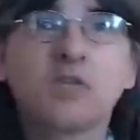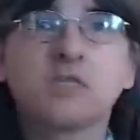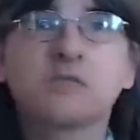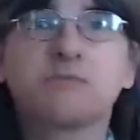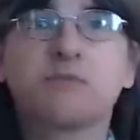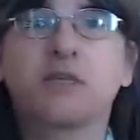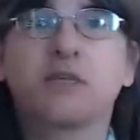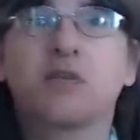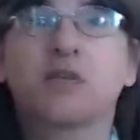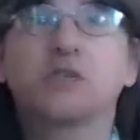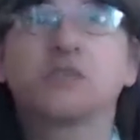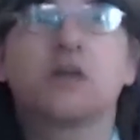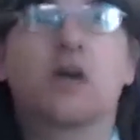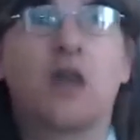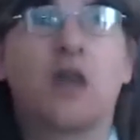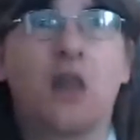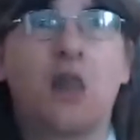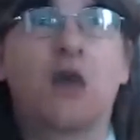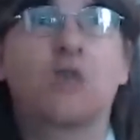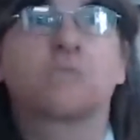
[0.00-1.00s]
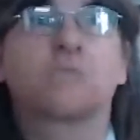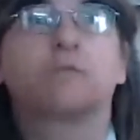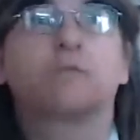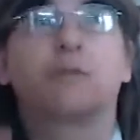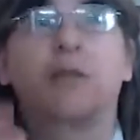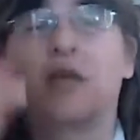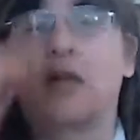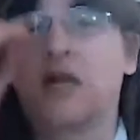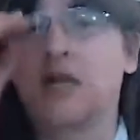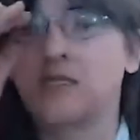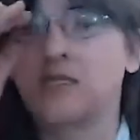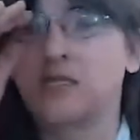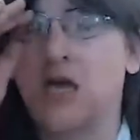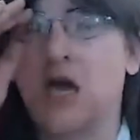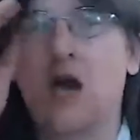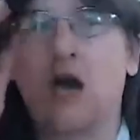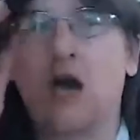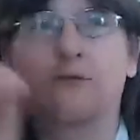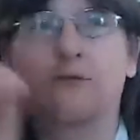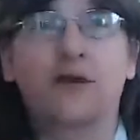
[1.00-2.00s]
because I like to be at least
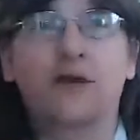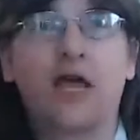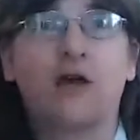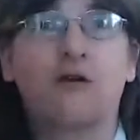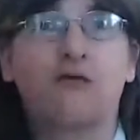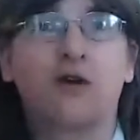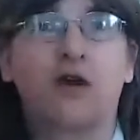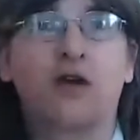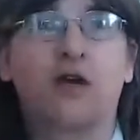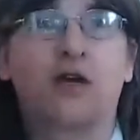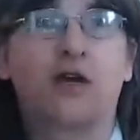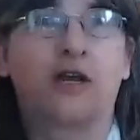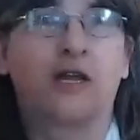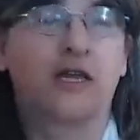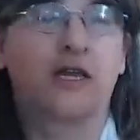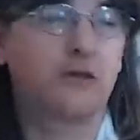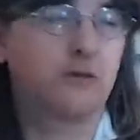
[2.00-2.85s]
half an hour early.